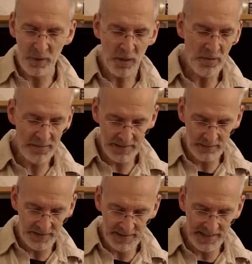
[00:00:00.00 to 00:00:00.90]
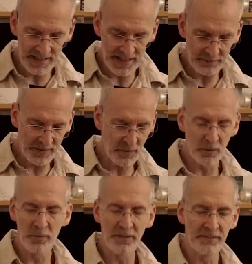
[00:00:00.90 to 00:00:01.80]
problem at the beginning had been
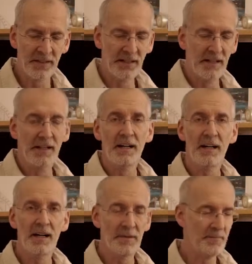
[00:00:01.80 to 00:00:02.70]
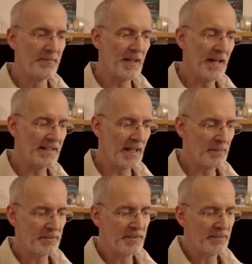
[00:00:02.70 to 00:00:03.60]
always I
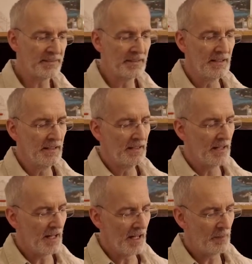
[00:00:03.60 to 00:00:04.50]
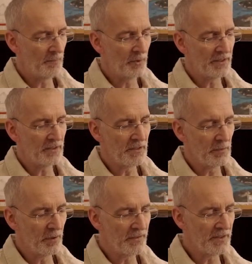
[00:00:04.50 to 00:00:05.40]
kept this. I put it on a
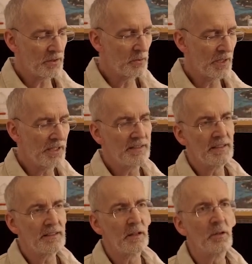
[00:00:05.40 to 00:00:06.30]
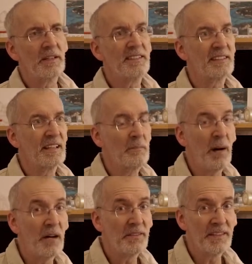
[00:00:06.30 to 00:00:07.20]
position where I did know it's
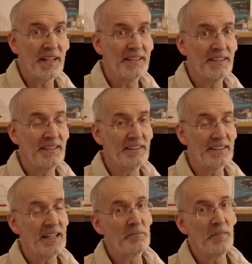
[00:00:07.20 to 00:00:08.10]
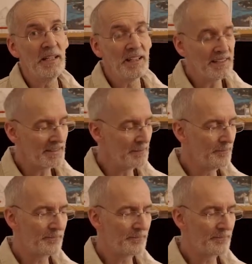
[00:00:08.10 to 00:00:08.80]
about 10 minutes,